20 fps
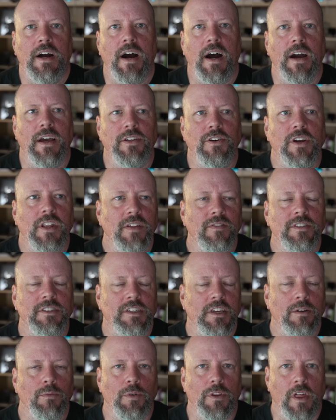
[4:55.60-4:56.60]
Uh, you can even
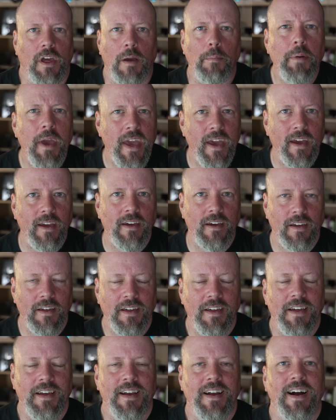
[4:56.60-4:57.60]
see it with like a pig,
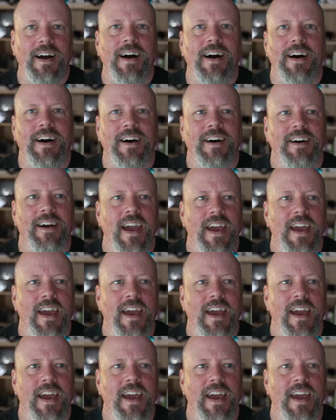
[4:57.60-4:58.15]
uh,